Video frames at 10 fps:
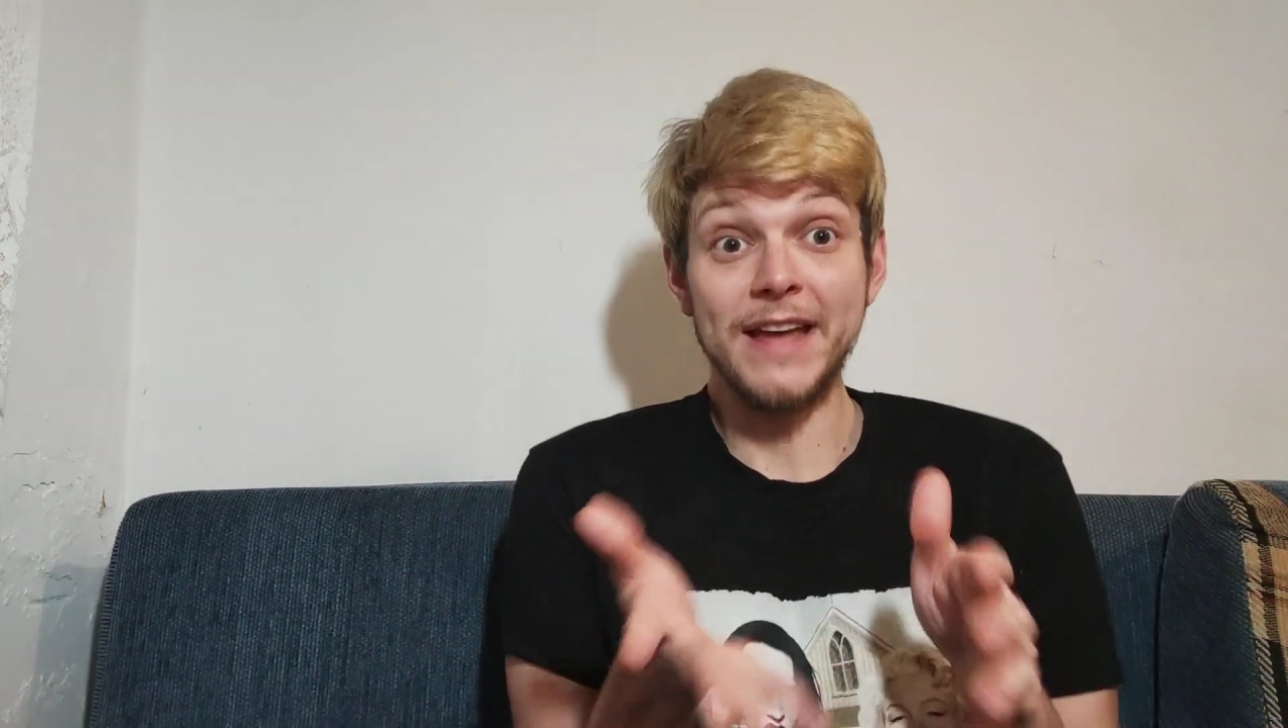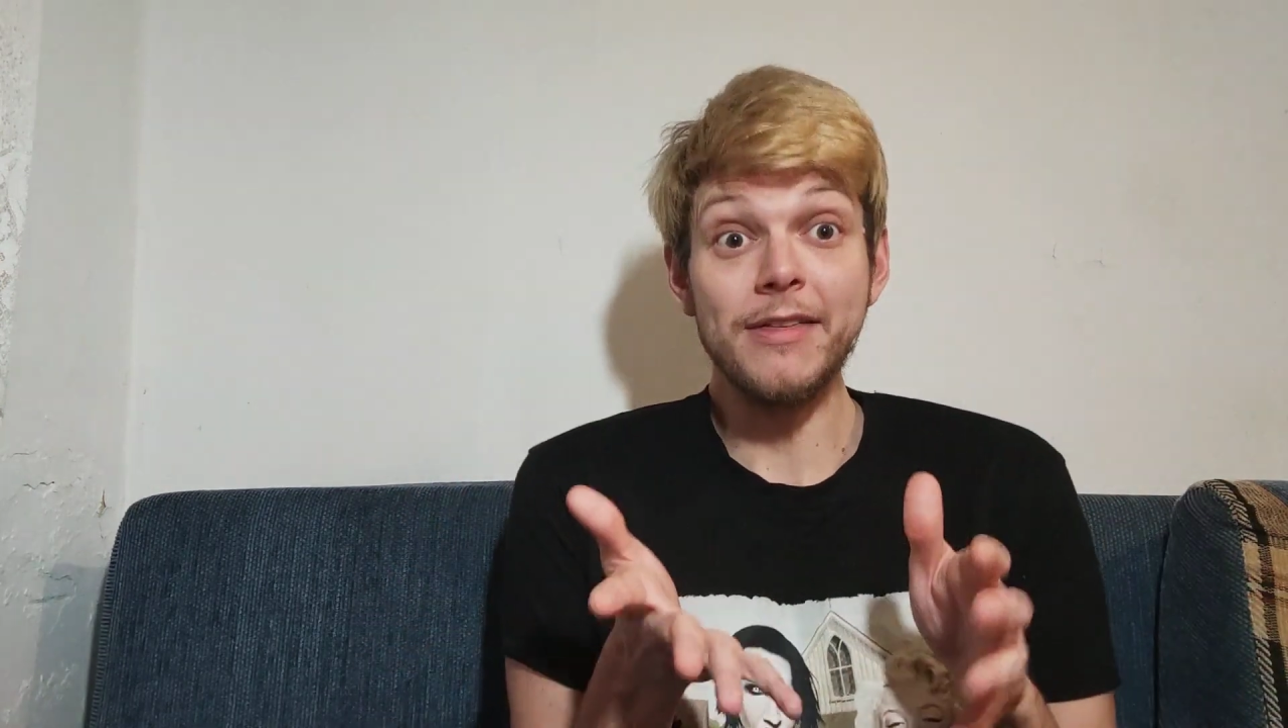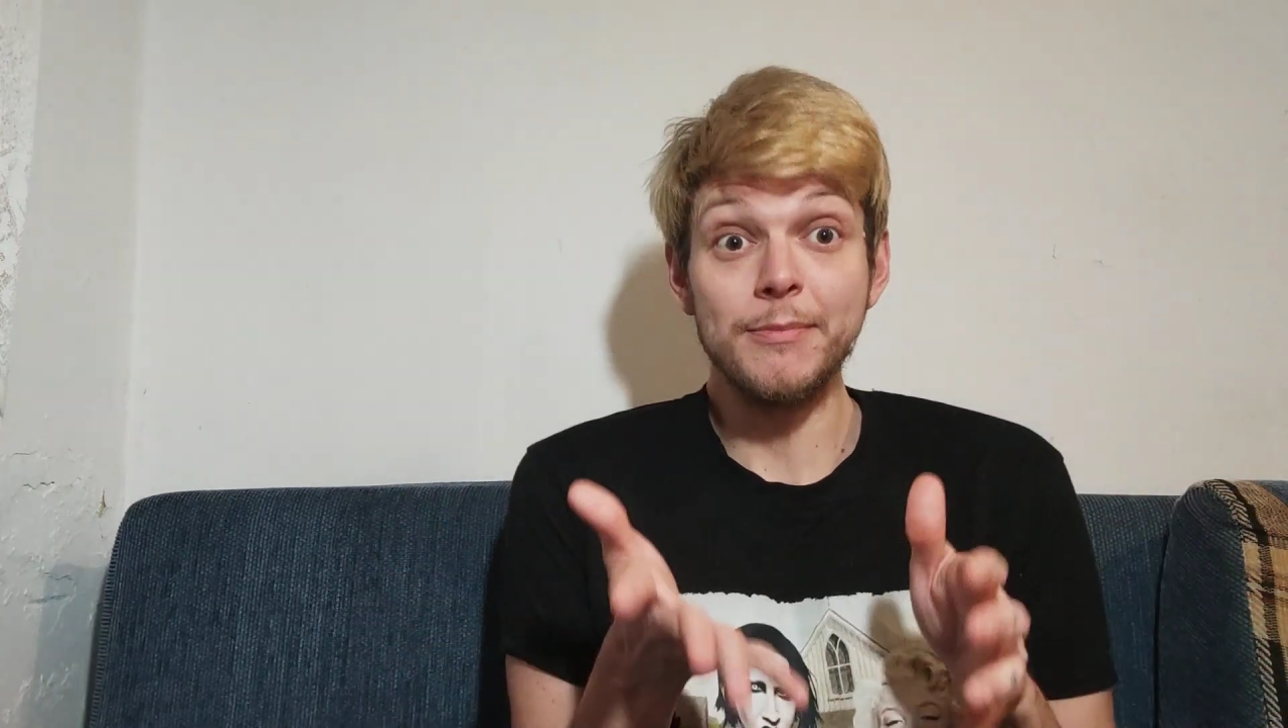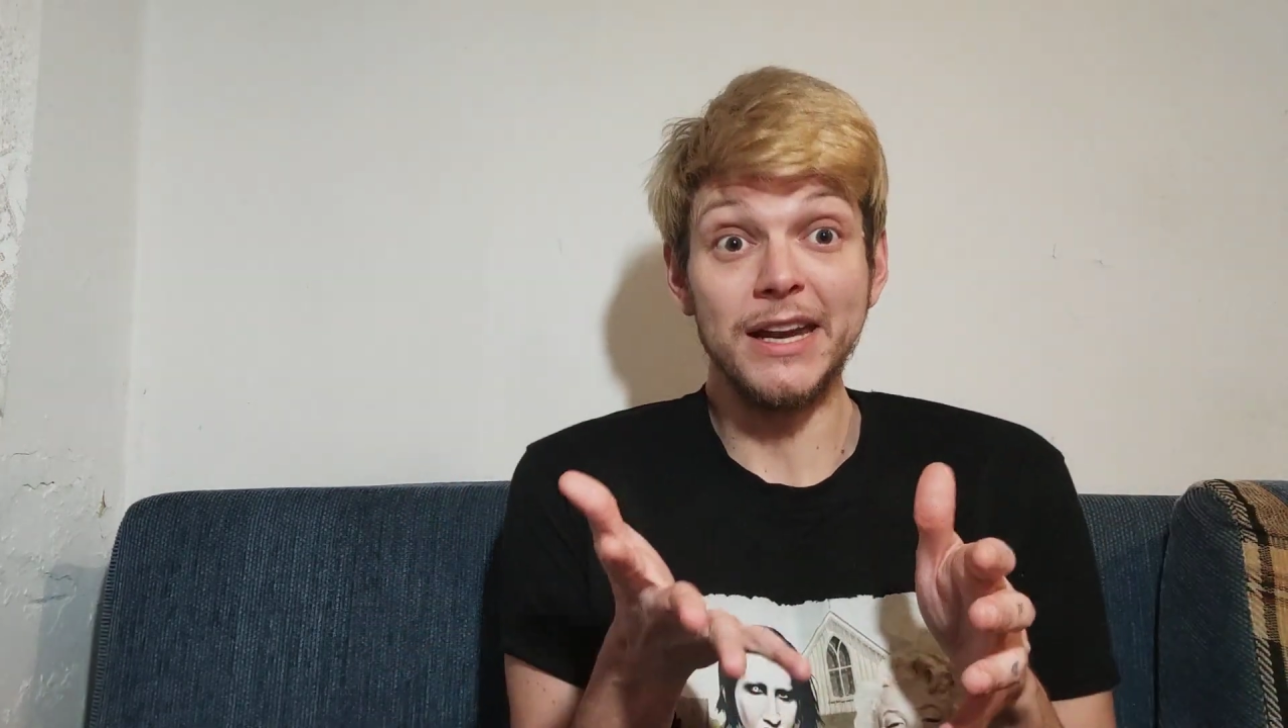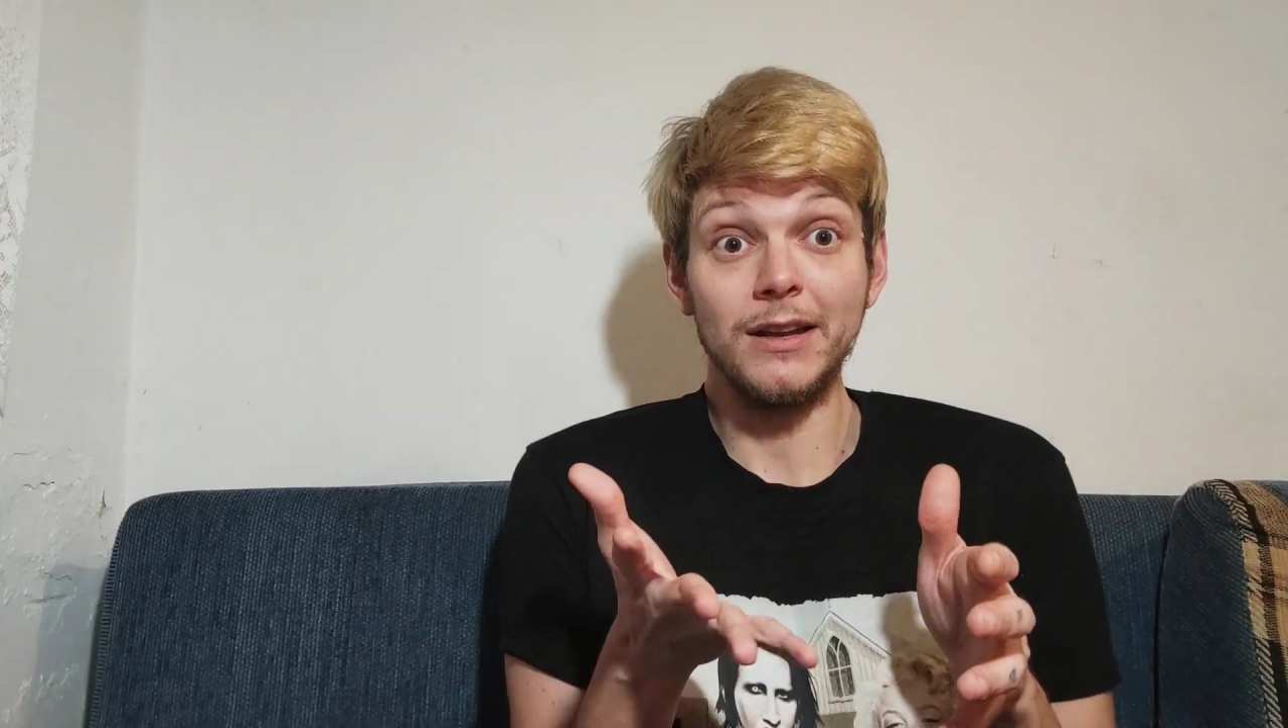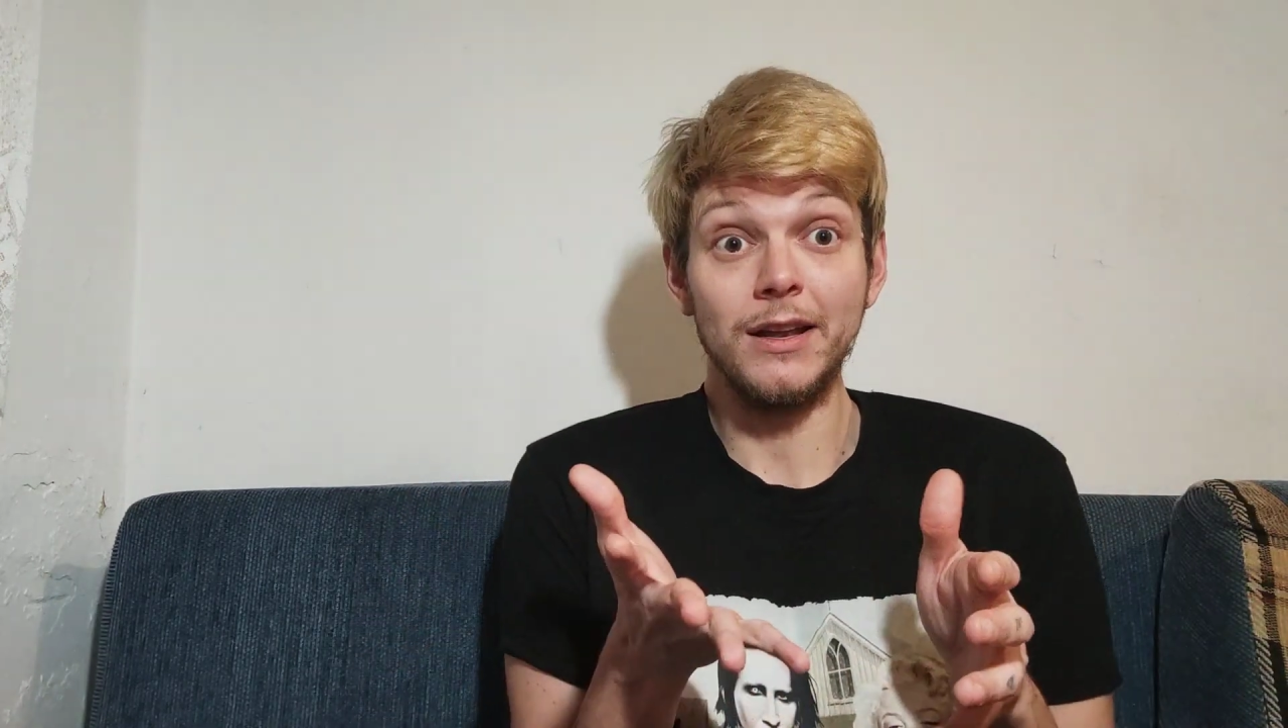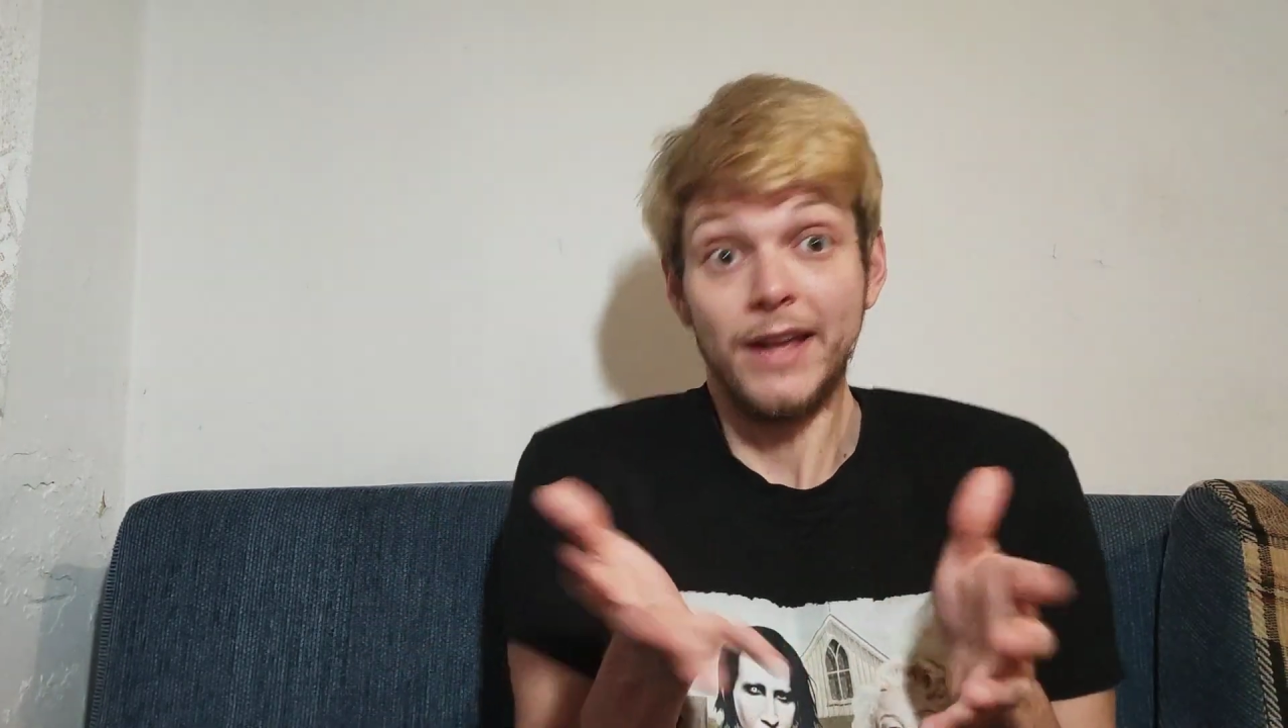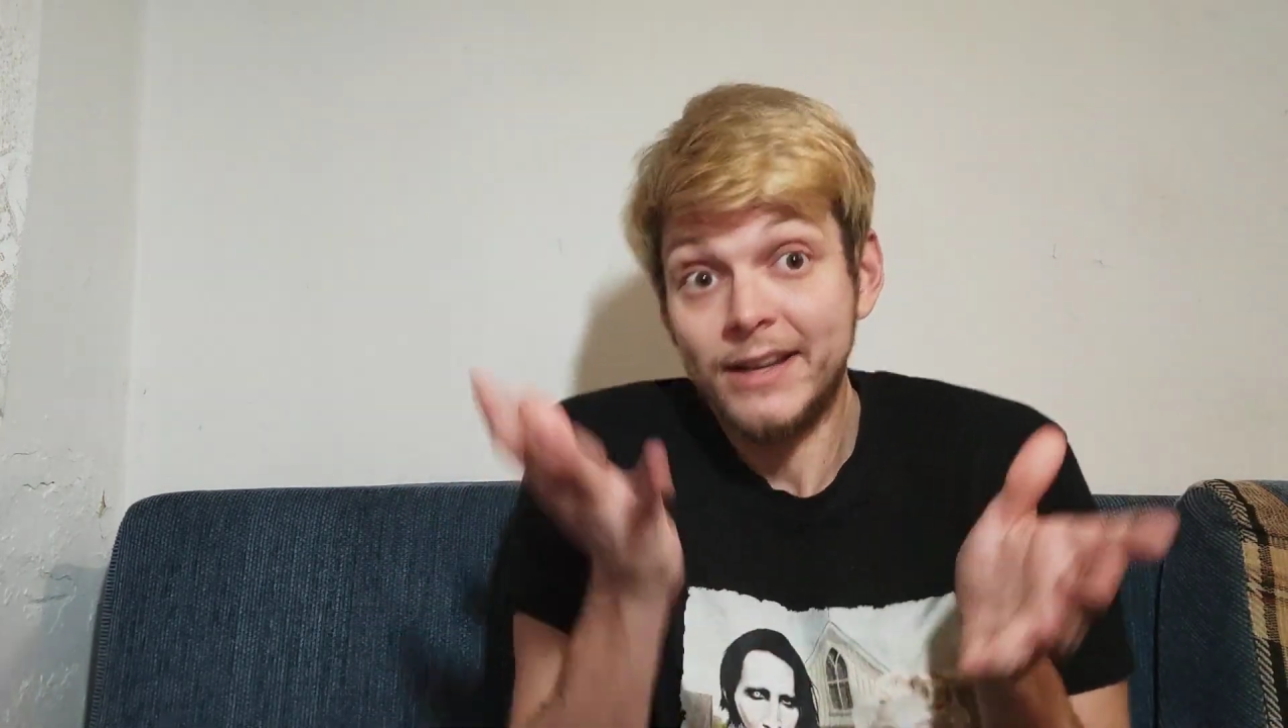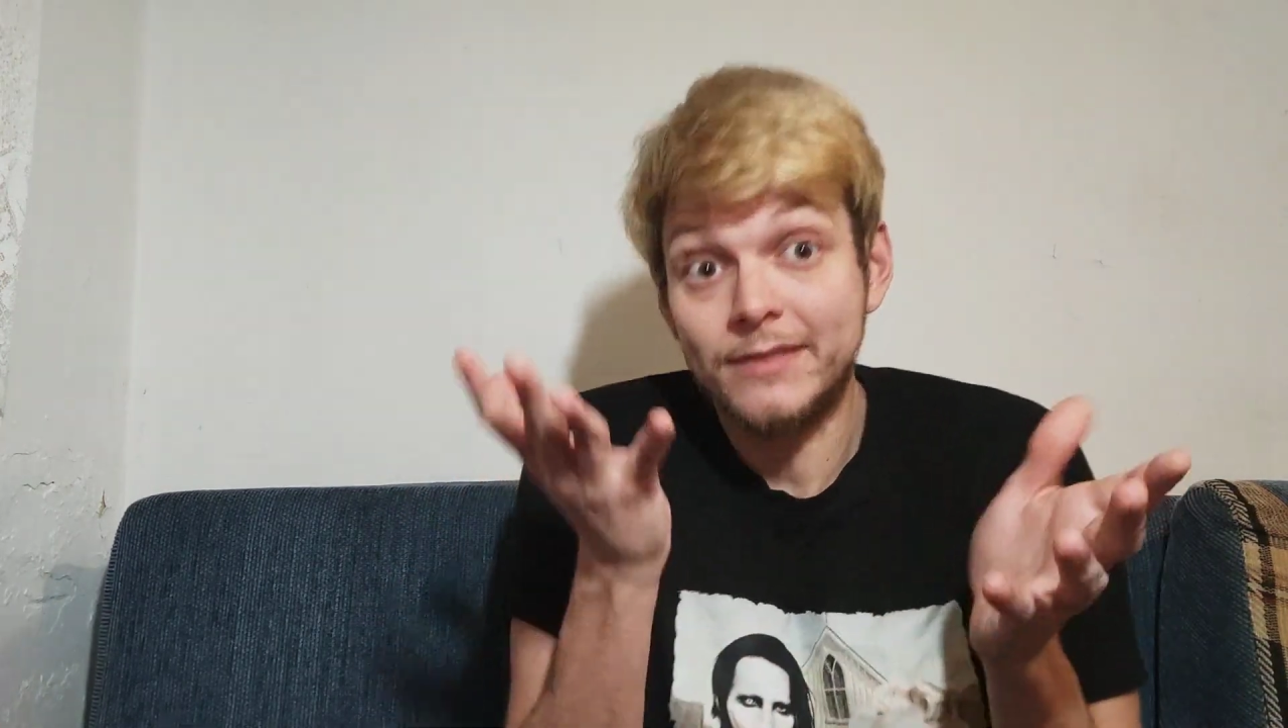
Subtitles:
death metal,